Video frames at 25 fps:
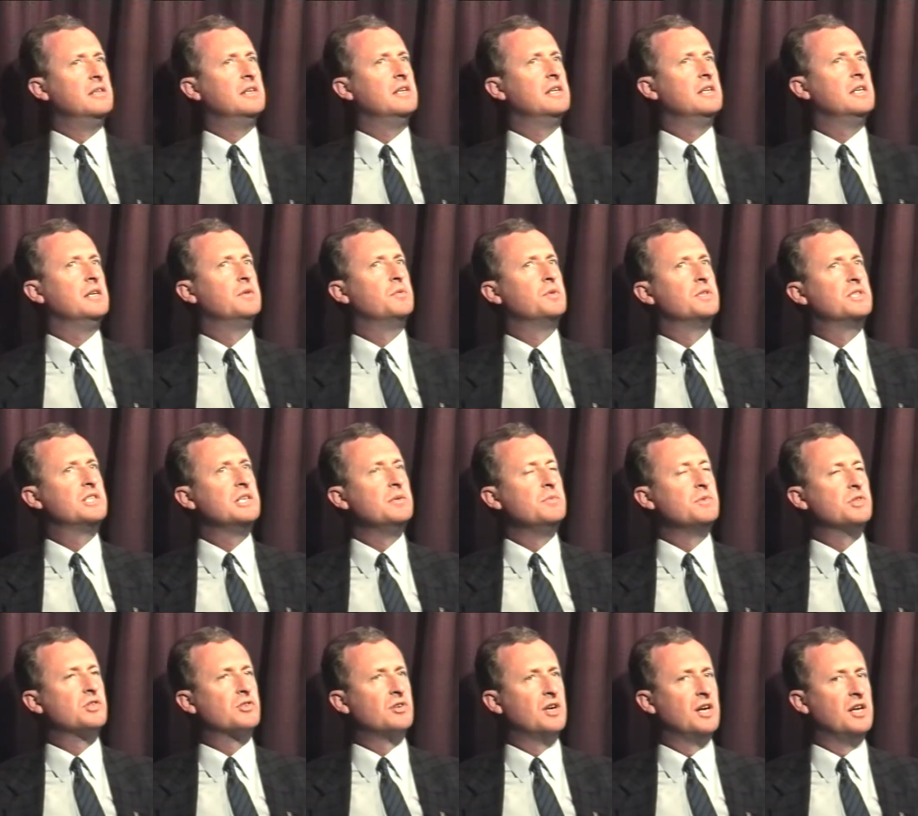it would seem
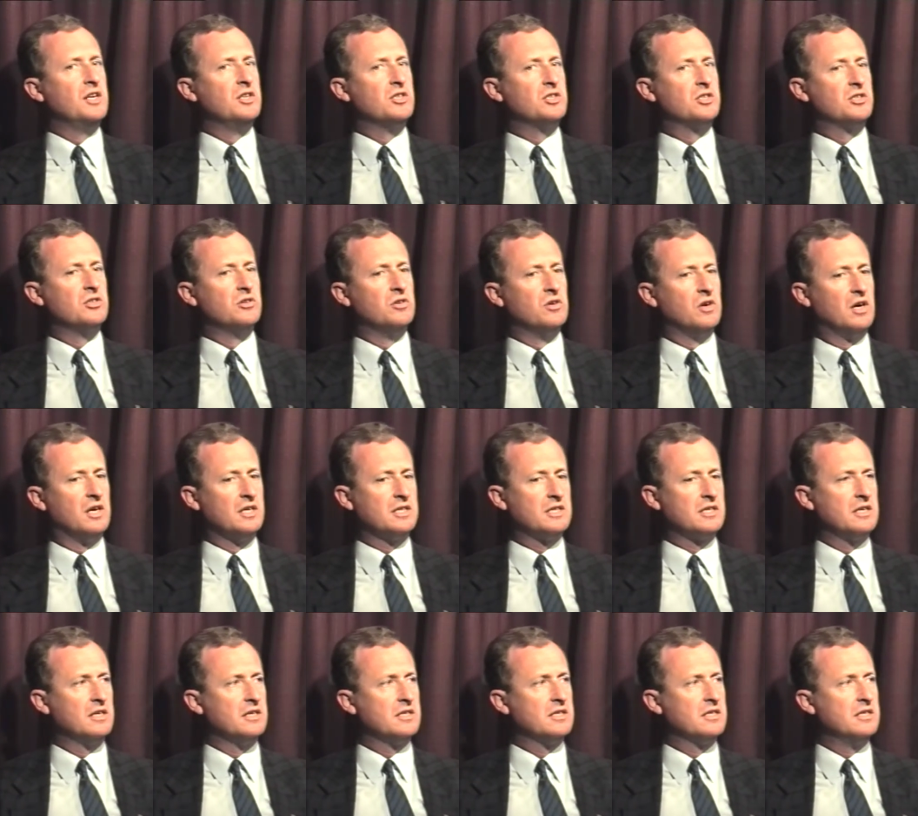strange to
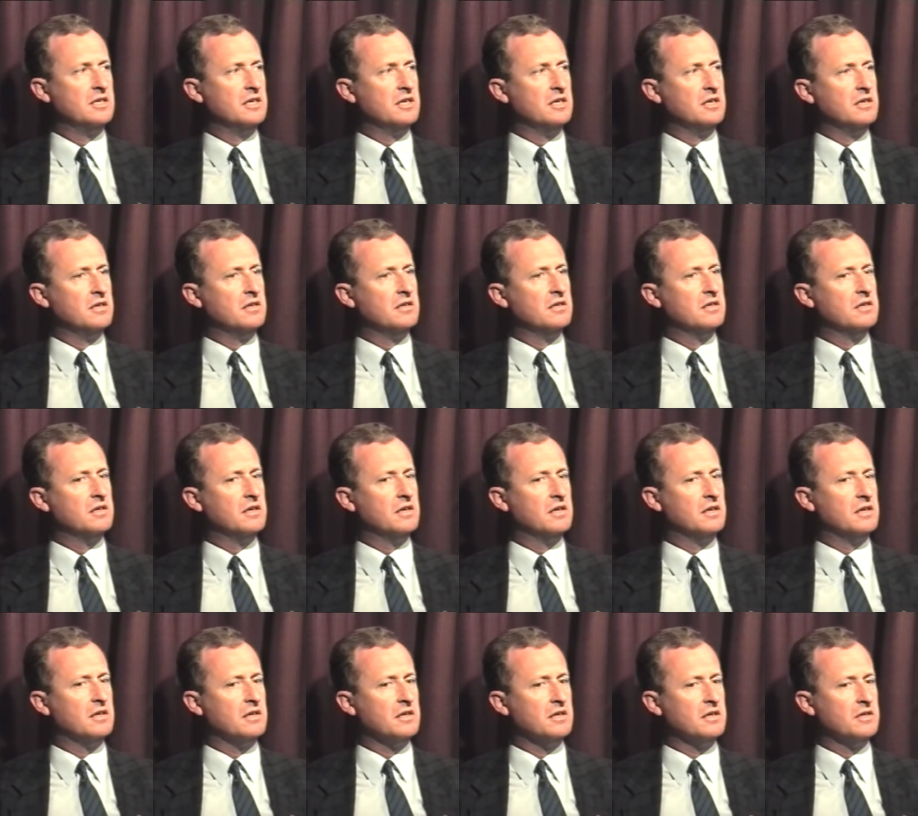us listening uh,
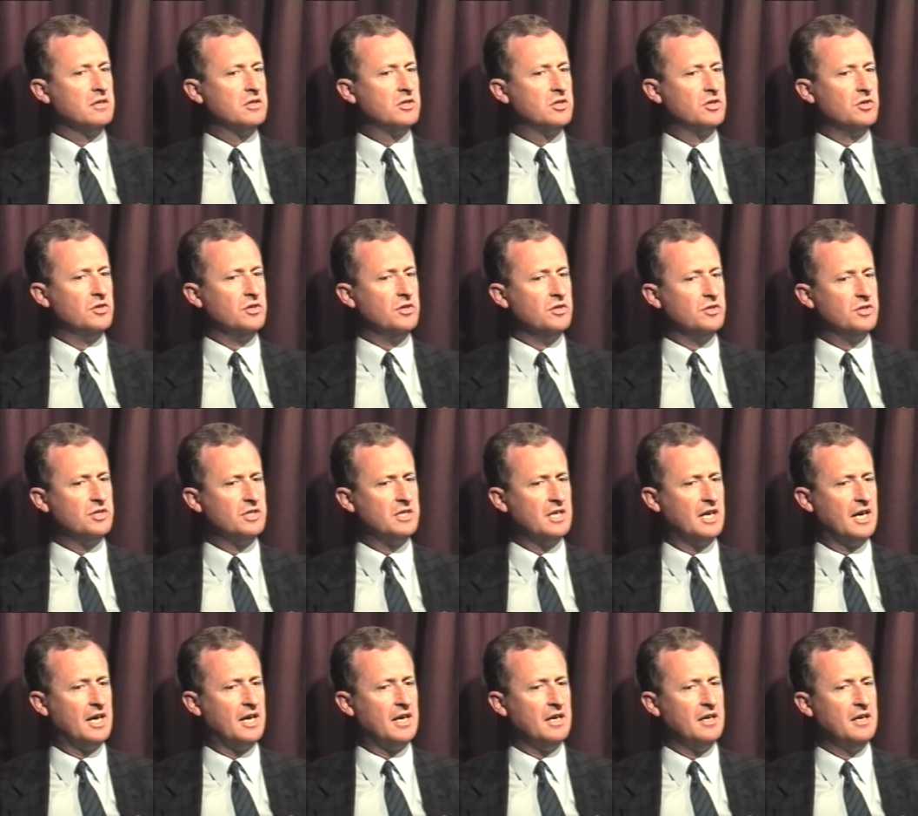mm. to you
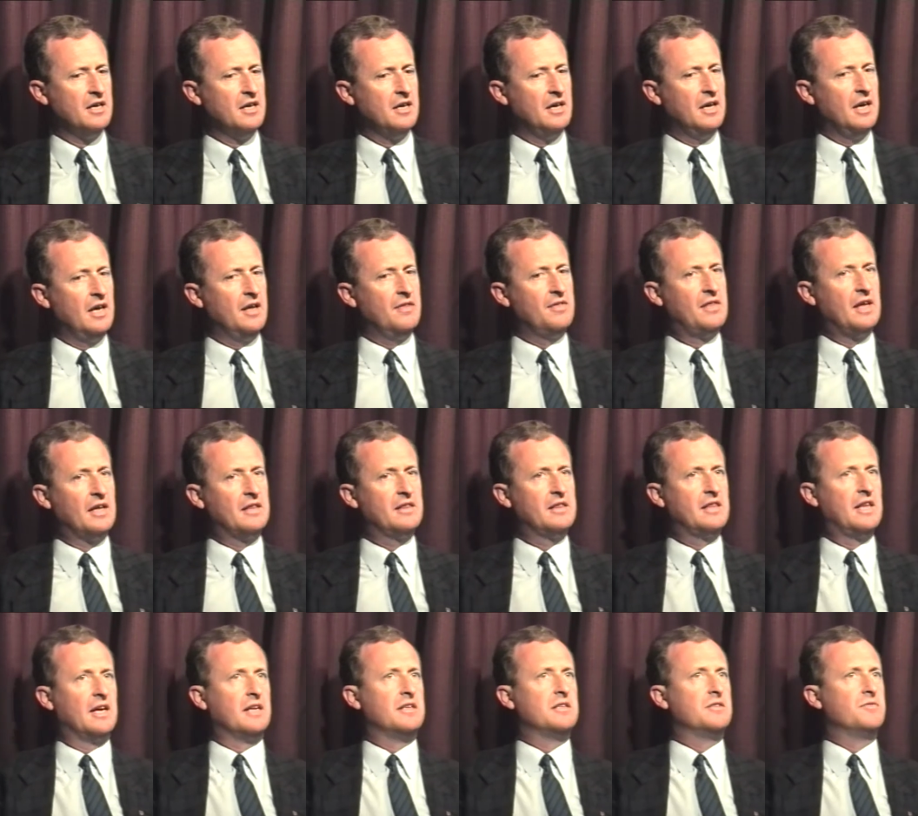today mm. that,
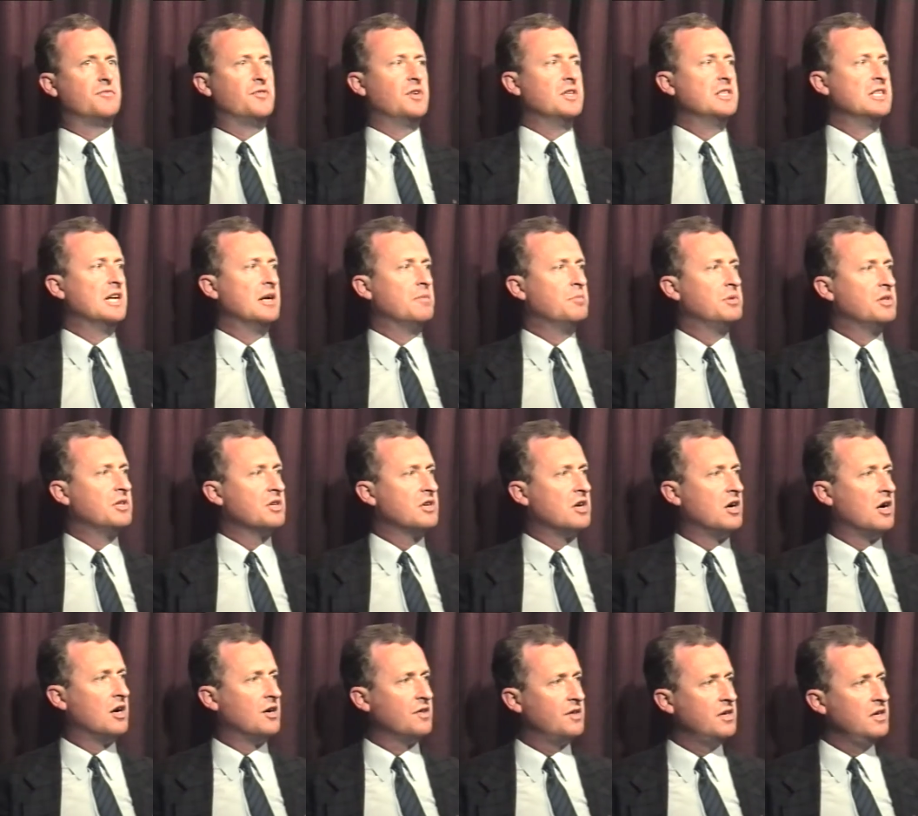that, for example, the
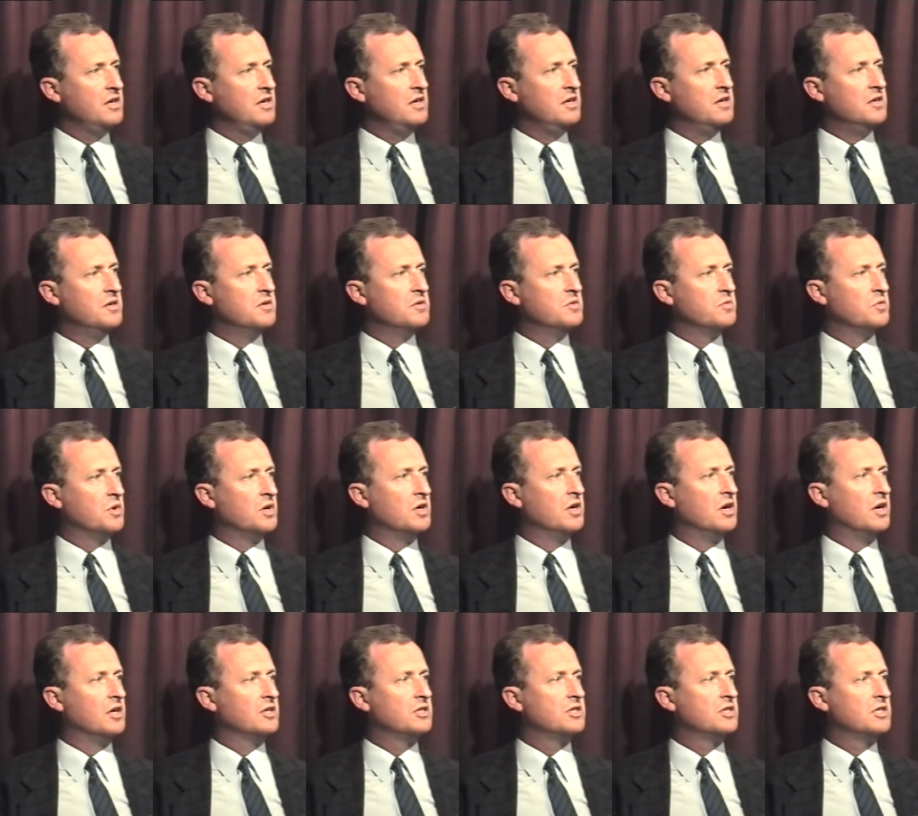Gardaí were
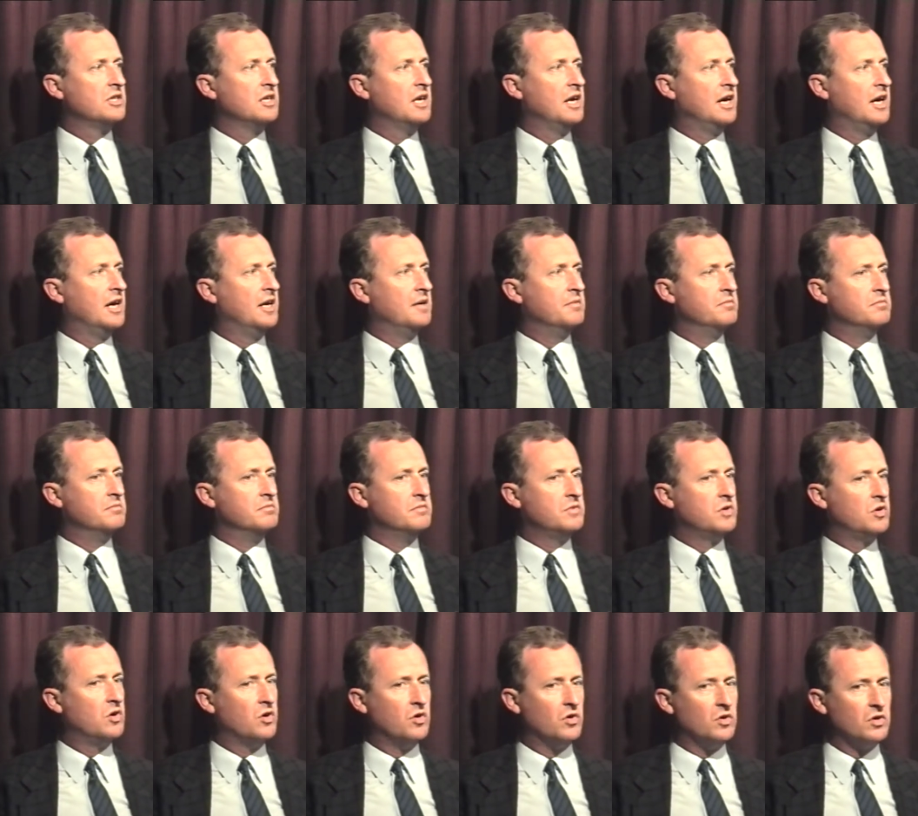not um,
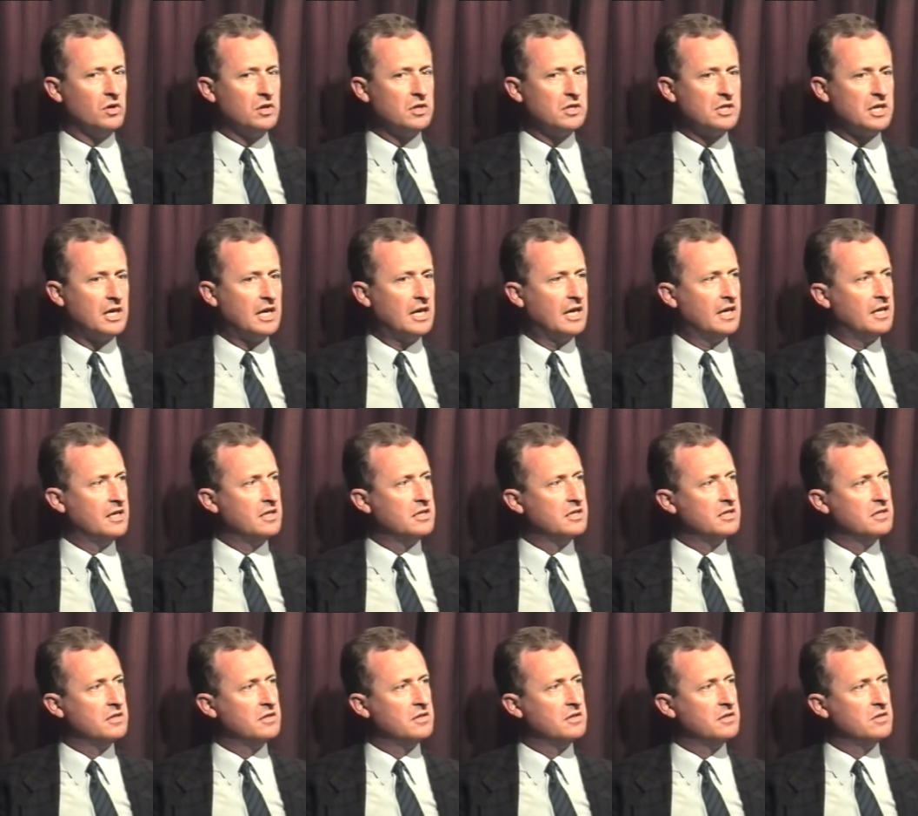called. The Gardaí
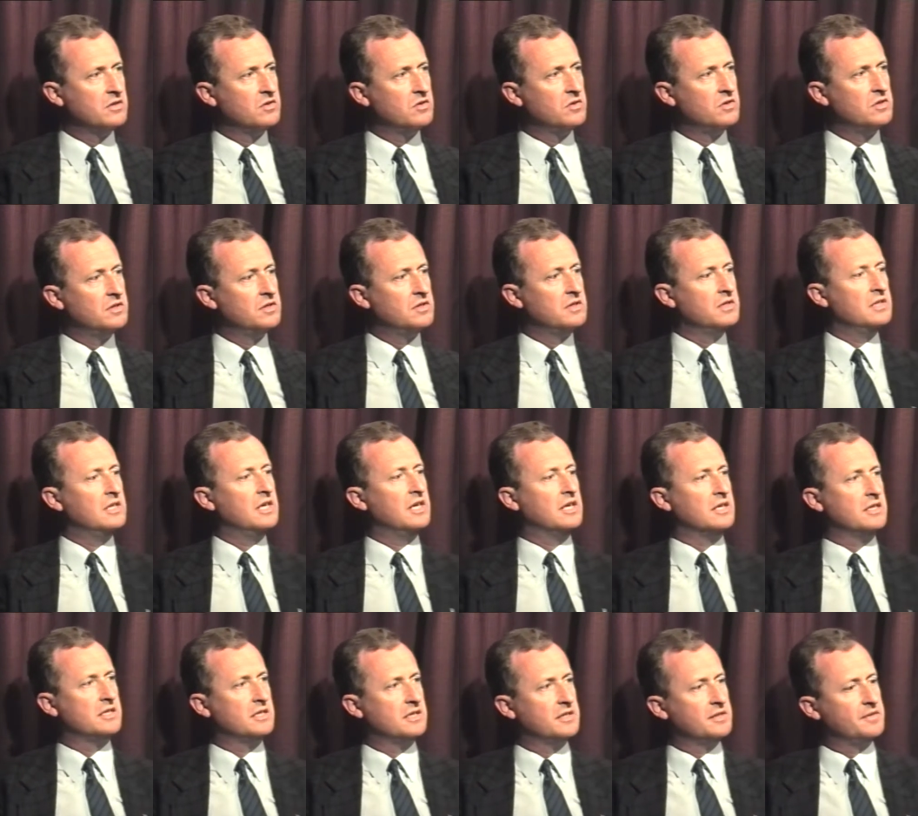were called. Yes.
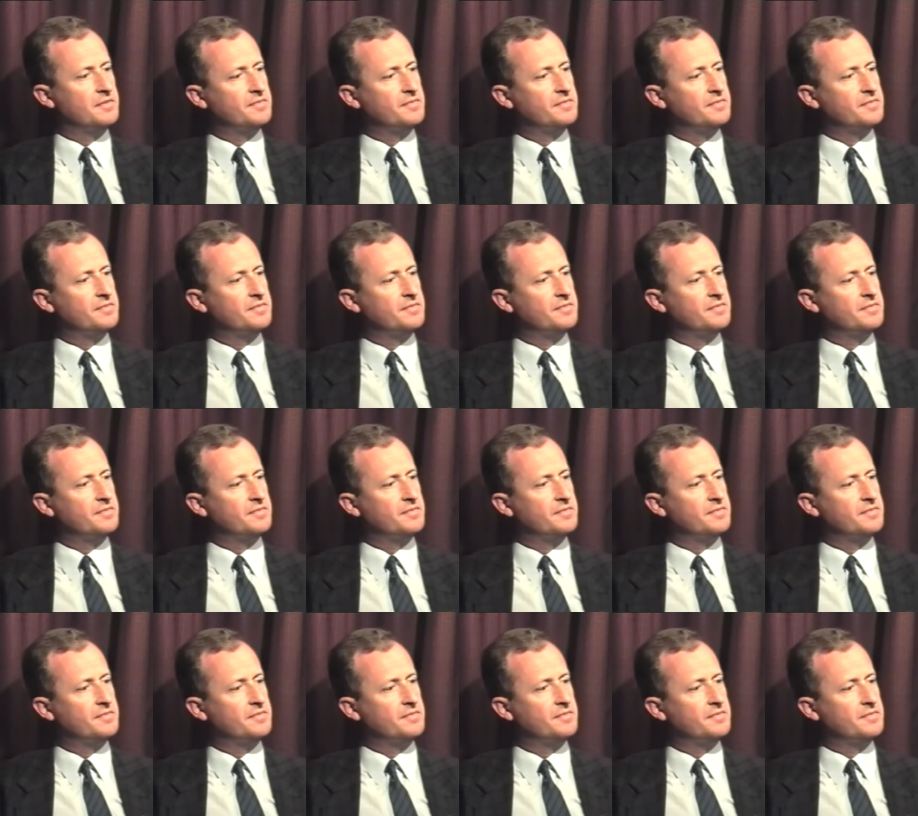yes, the